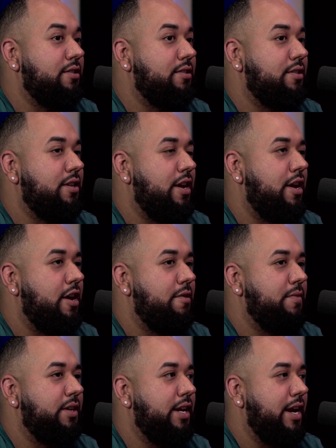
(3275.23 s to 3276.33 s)

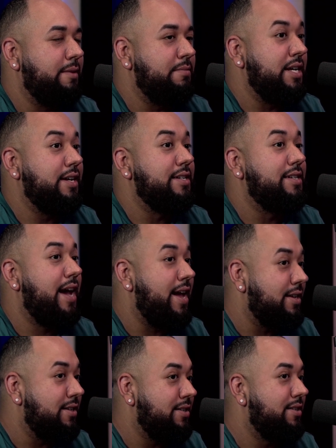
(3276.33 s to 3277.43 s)
And can I be
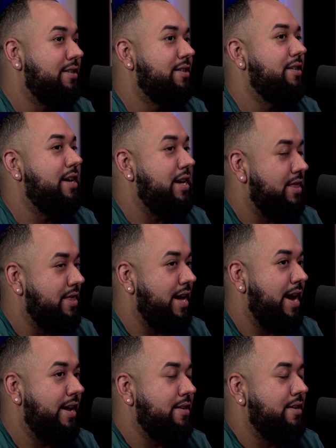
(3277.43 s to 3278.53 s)
content in
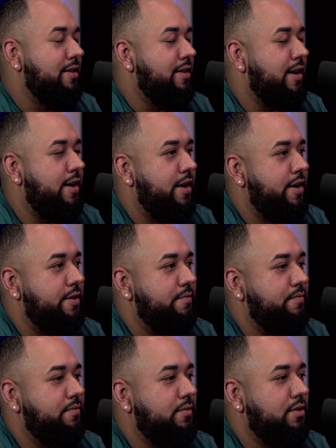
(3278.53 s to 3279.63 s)
that?
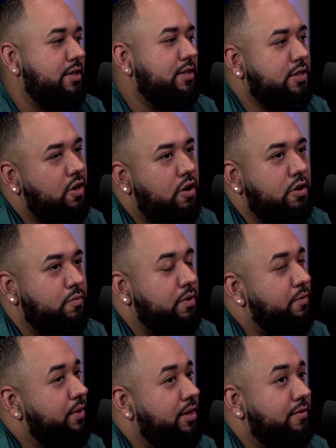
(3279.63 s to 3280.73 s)
Because it's hard
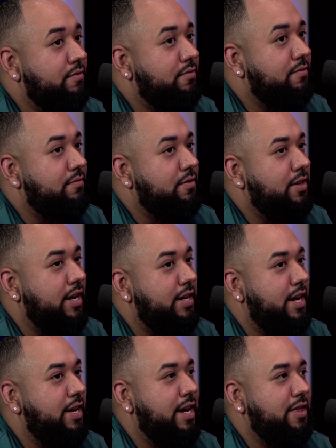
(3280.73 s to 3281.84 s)
where we live.
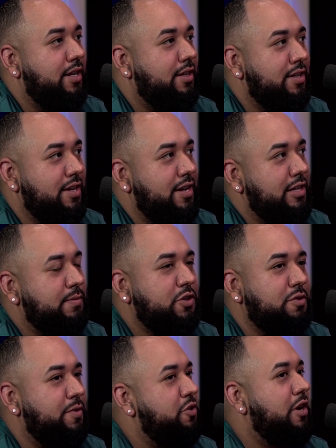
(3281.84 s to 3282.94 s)
And I think,
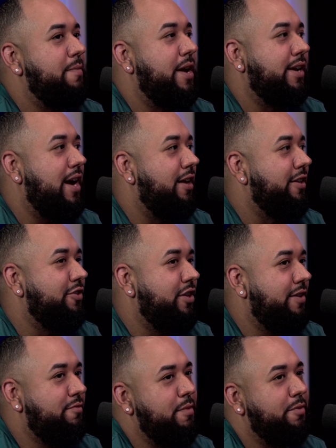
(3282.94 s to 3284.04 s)
especially when you come out of college,
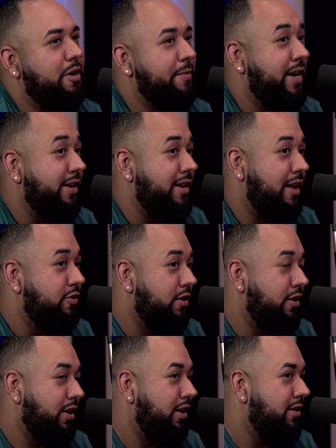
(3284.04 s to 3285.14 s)
I remember coming out of college
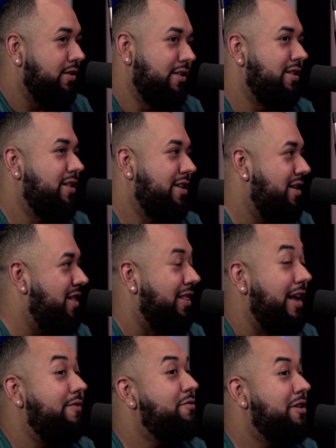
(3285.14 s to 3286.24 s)
and thinking
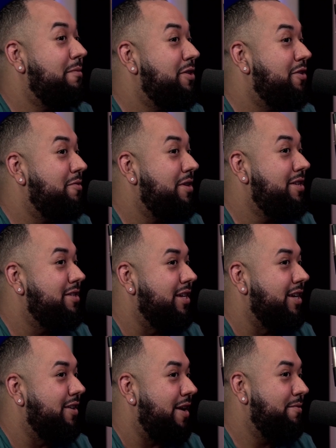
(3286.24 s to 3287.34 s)
life was going to be so
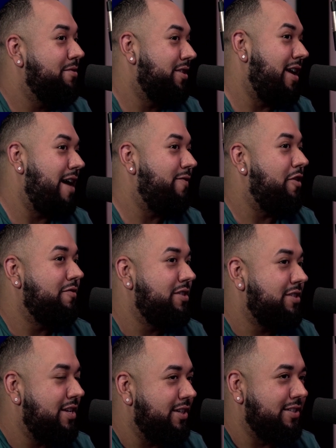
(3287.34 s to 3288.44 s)
easy and I was going to have all
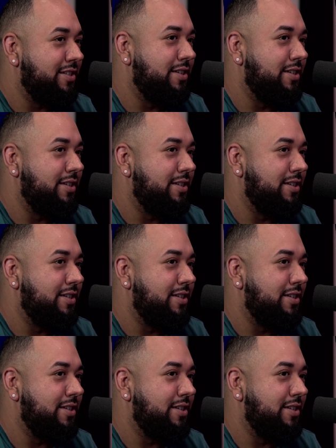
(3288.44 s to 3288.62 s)
these things.